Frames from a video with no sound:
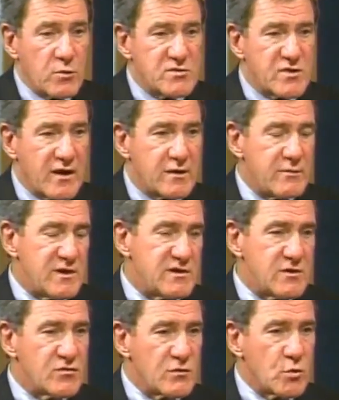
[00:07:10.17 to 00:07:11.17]
We're trying to be,
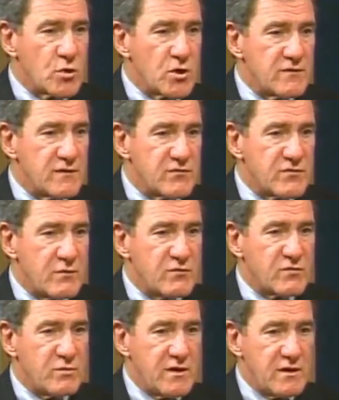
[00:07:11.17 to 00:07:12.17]
to use a word that
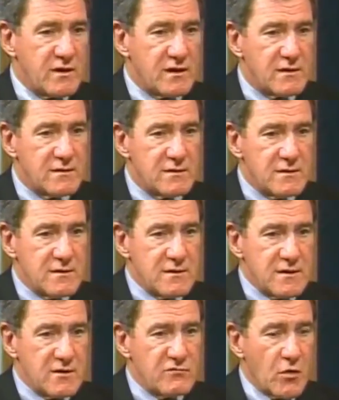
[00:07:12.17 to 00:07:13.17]
seems to be
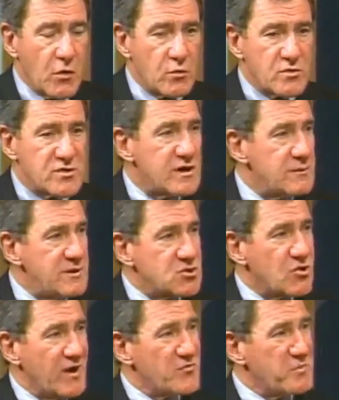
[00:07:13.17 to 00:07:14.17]
in vogue, we're trying to be
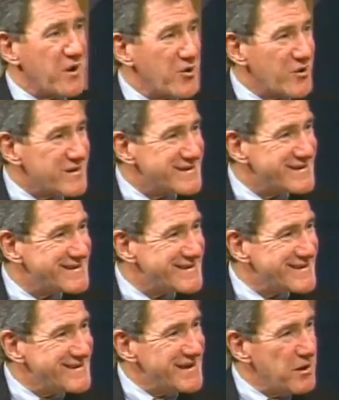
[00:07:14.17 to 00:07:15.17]
transparent
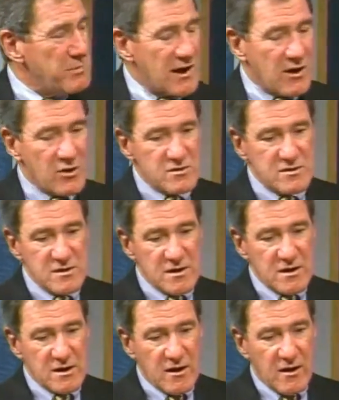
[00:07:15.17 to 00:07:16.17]
about
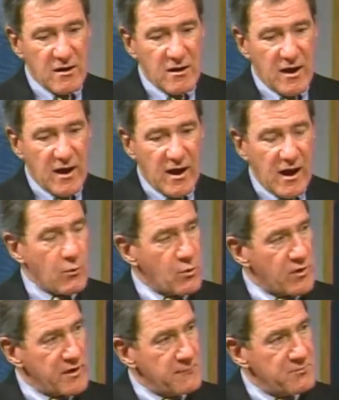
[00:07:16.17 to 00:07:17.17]
how
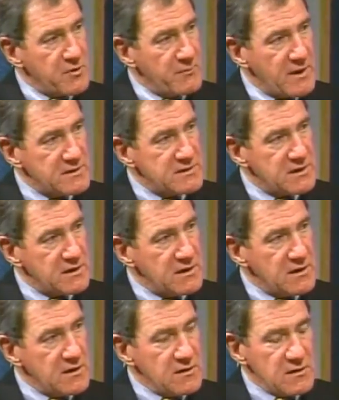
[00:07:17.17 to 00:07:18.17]
we're
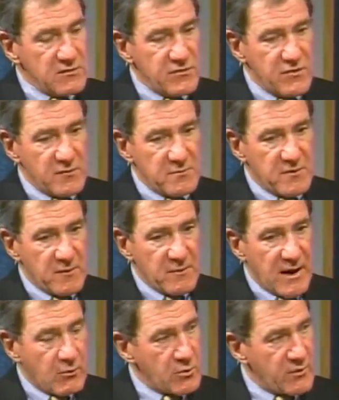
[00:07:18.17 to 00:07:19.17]
implementing the
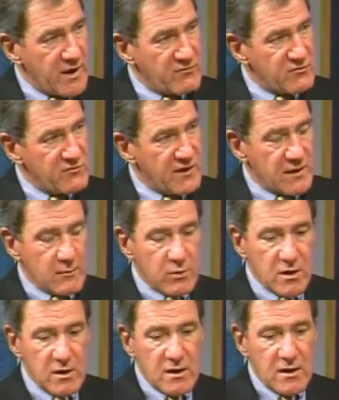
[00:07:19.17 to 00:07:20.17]
power we have
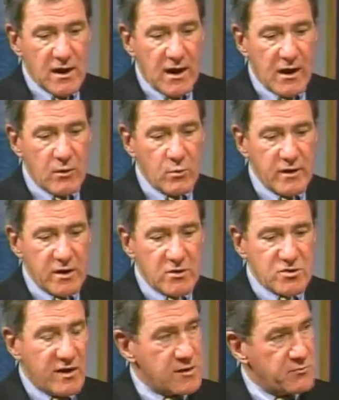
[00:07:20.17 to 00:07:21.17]
available, how we
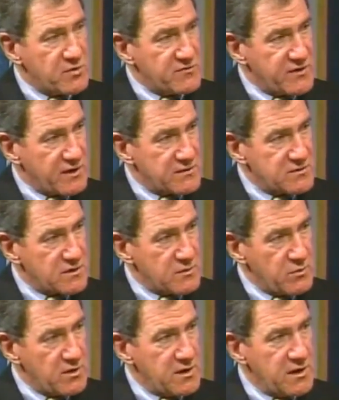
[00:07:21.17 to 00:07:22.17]
are trying to protect the
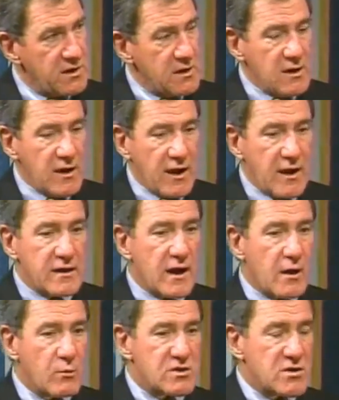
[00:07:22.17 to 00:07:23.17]
community, and
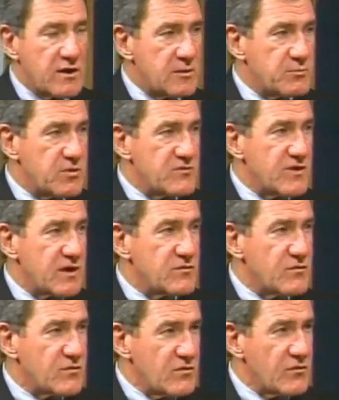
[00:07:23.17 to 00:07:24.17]
how we're trying to
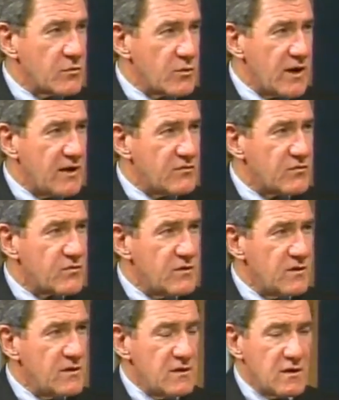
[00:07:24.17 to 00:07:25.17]
protect the civil rights
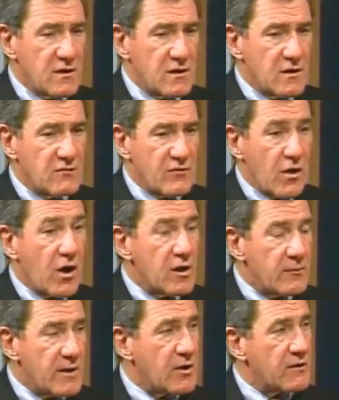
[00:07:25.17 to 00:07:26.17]
of
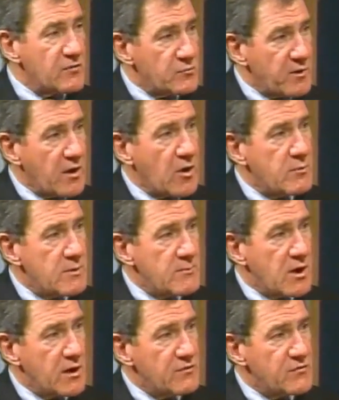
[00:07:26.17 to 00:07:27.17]
all Americans, but Arab
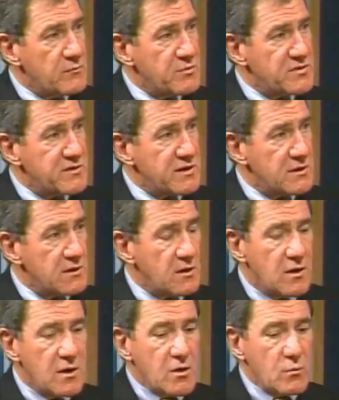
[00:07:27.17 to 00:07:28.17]
Americans in particular.
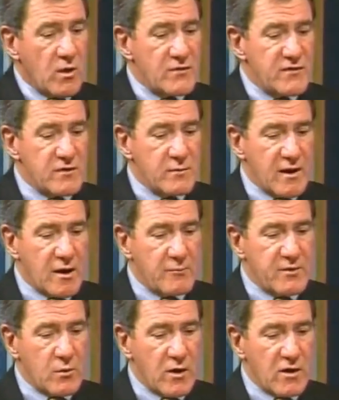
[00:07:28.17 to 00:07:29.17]
One thing you may
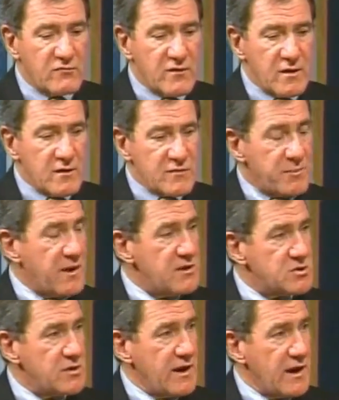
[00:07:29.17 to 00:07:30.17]
not be aware of, the
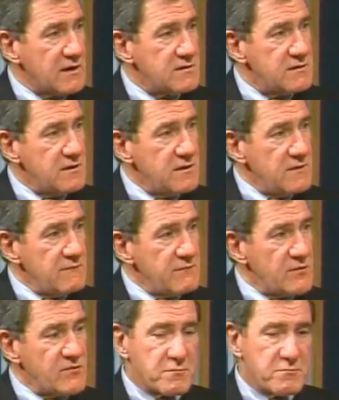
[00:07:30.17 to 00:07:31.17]
Patriot Act,
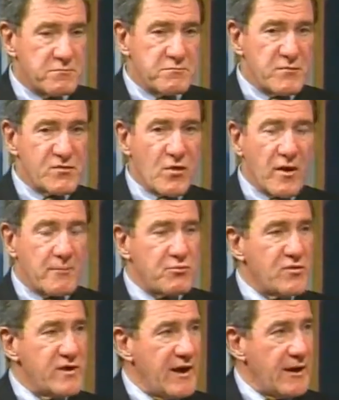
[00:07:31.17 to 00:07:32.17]
it's called a
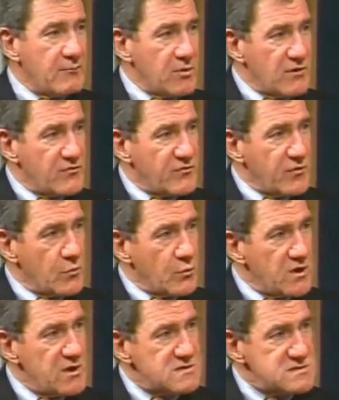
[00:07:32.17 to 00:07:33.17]
preamble. It's
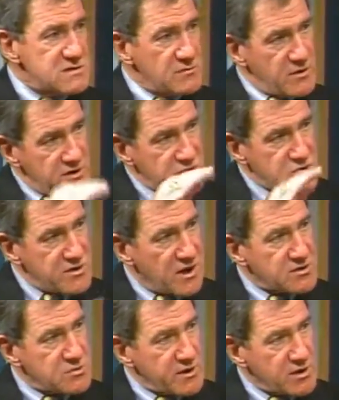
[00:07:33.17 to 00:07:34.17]
the
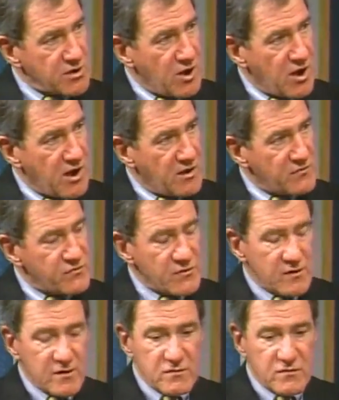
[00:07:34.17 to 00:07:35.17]
introductory clause
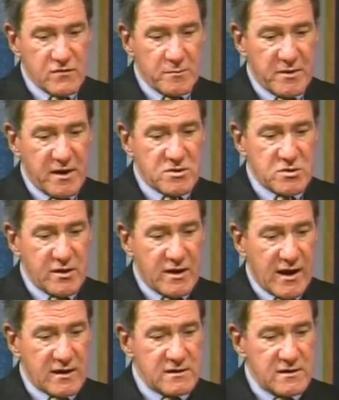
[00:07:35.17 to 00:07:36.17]
to the
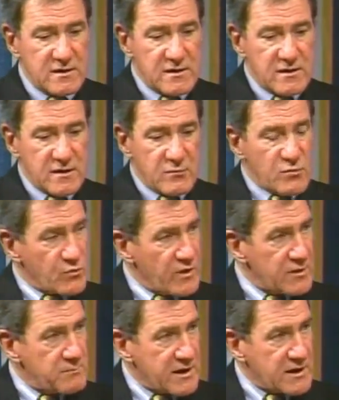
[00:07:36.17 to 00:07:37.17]
Patriot Act. It was
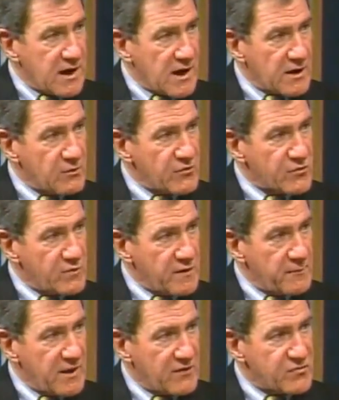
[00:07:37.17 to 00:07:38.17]
written by Congress
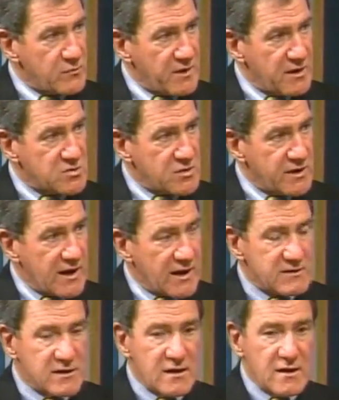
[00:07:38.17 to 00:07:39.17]
when they passed the Patriot
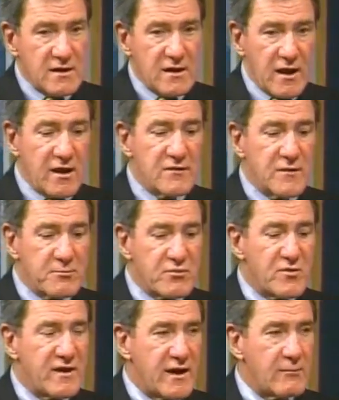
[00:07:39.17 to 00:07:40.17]
Act. And in the
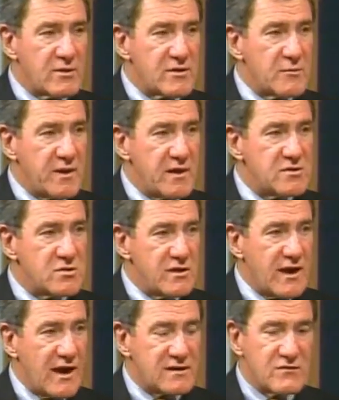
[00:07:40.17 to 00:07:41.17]
preamble to the
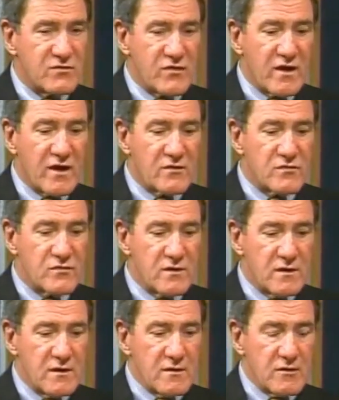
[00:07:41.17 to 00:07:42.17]
Patriot Act, it says
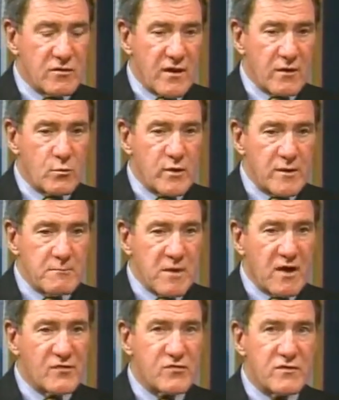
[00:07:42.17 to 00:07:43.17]
that we
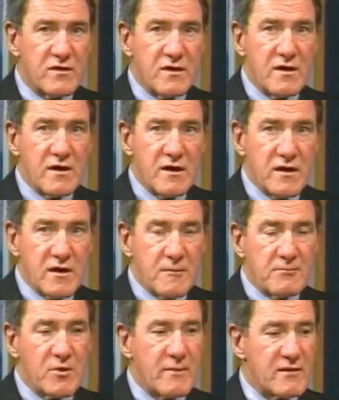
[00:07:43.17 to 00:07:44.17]
must
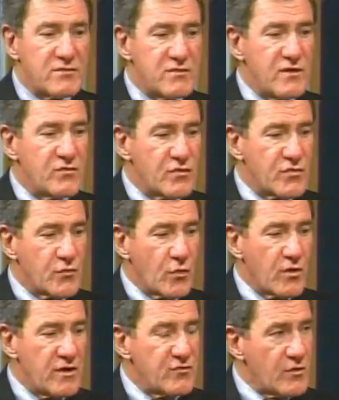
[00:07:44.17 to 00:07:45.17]
implement these
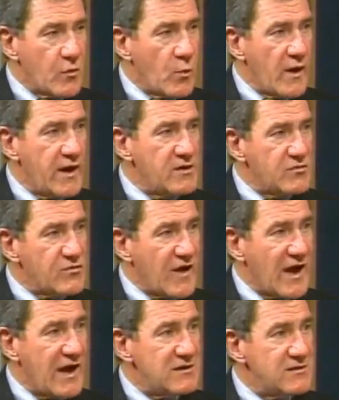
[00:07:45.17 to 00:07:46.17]
authorities in a way
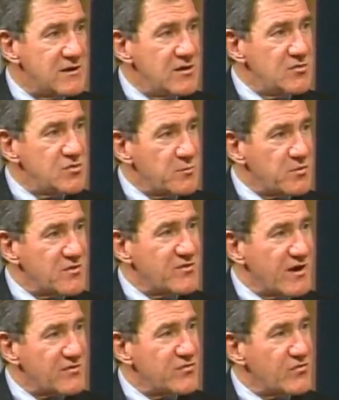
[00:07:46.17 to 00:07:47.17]
designed to
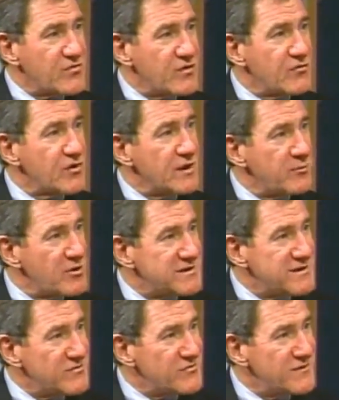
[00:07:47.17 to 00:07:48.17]
protect the civil
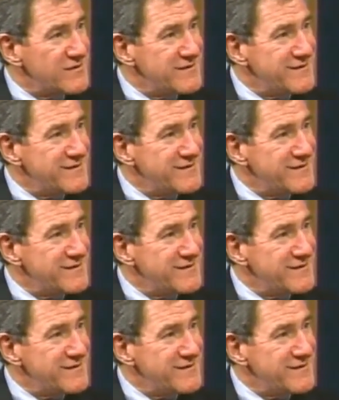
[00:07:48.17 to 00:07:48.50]
liberties